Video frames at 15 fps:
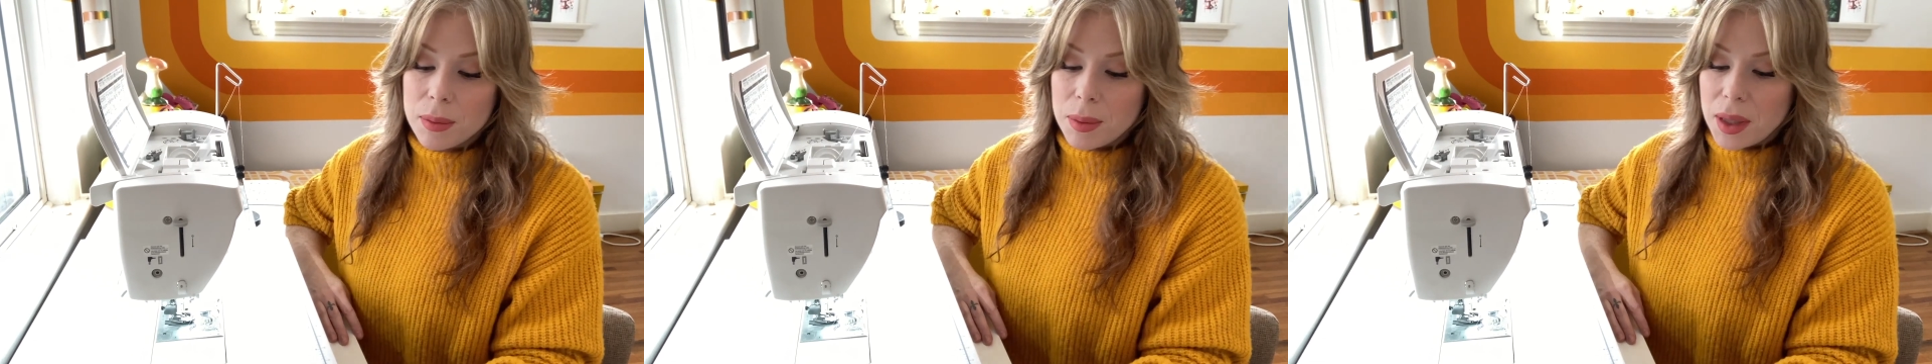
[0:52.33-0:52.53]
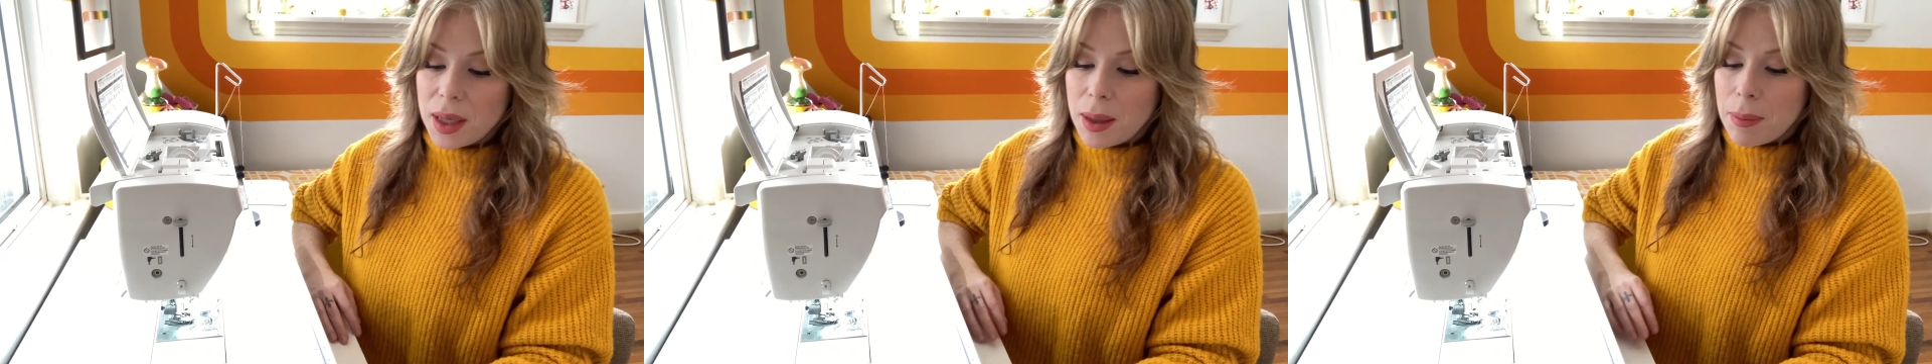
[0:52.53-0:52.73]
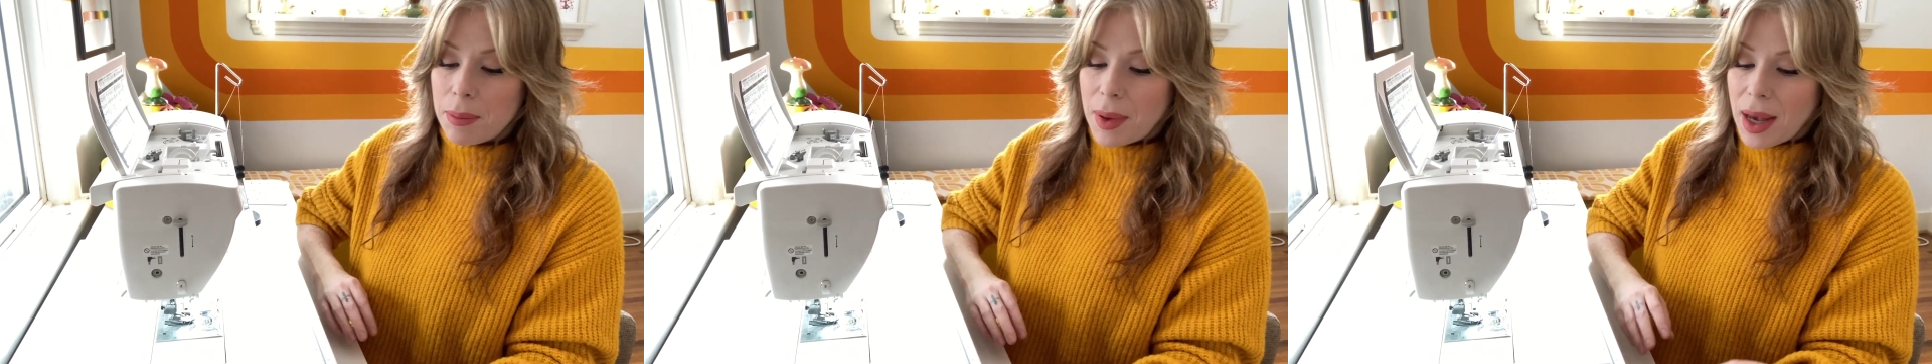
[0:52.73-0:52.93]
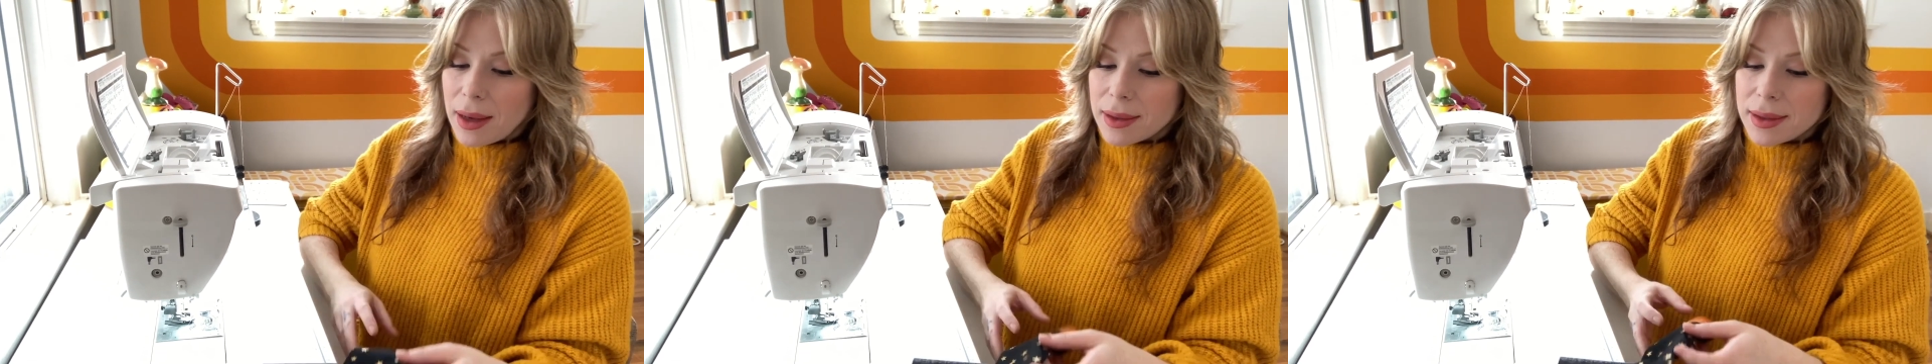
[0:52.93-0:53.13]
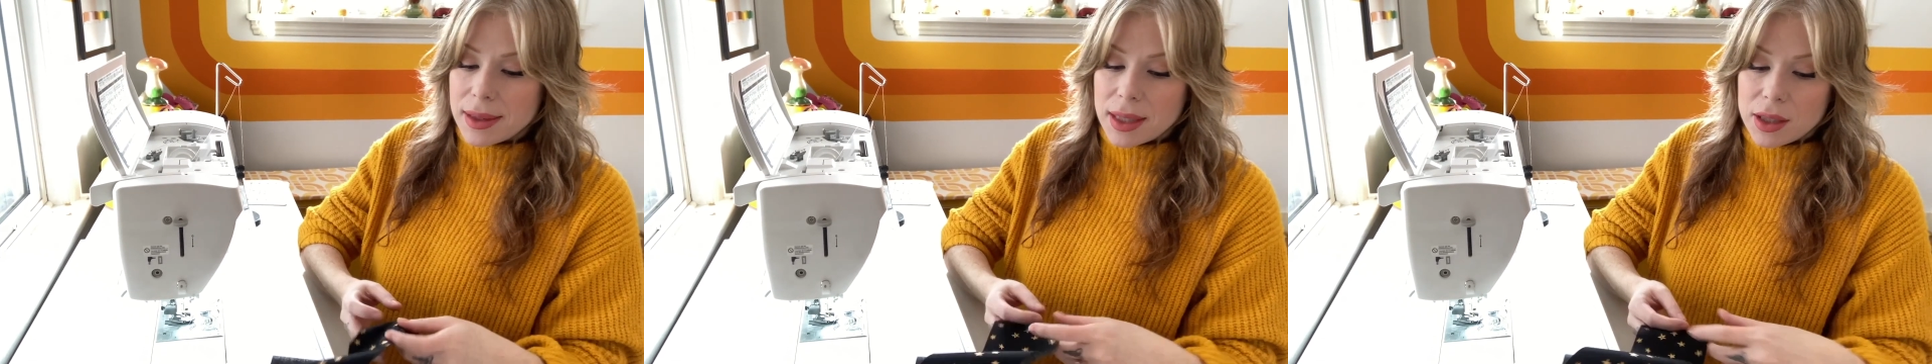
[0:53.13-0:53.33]
be
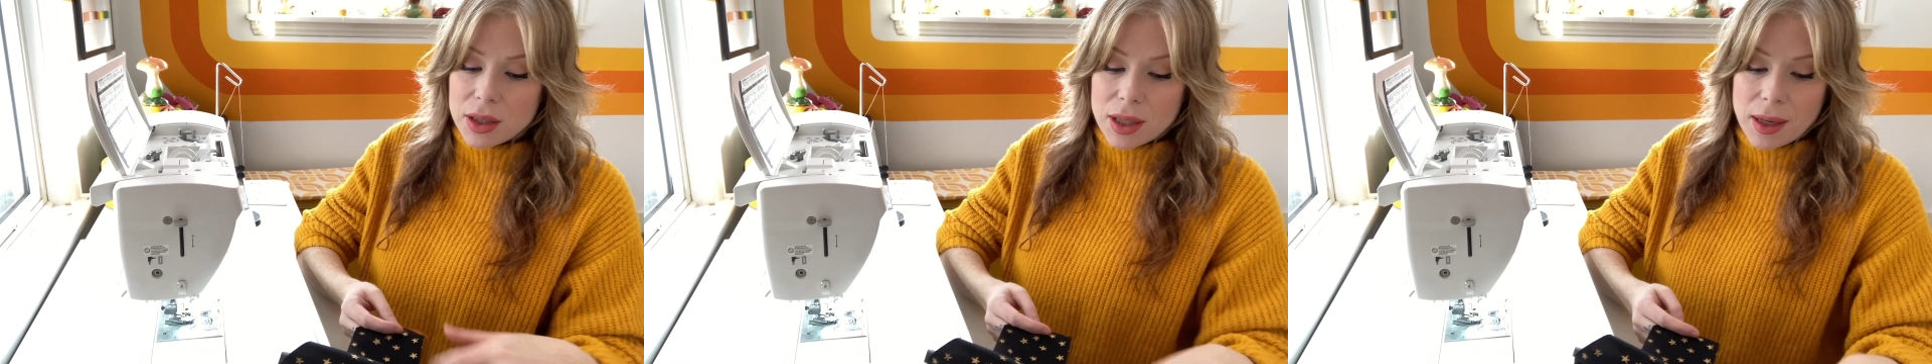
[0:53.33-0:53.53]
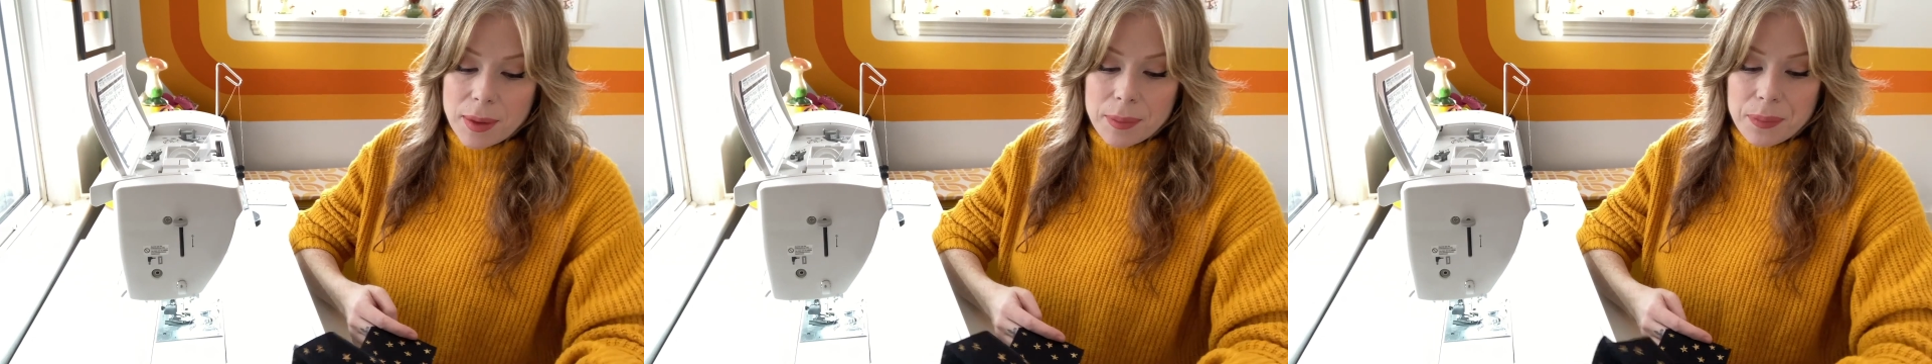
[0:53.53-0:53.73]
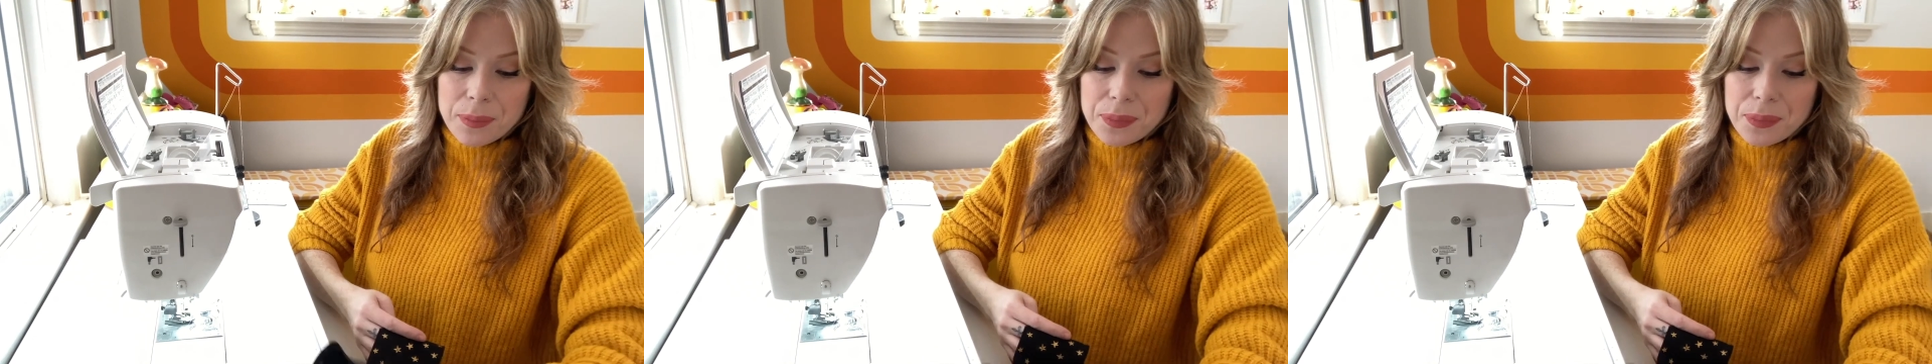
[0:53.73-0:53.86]
backstitching.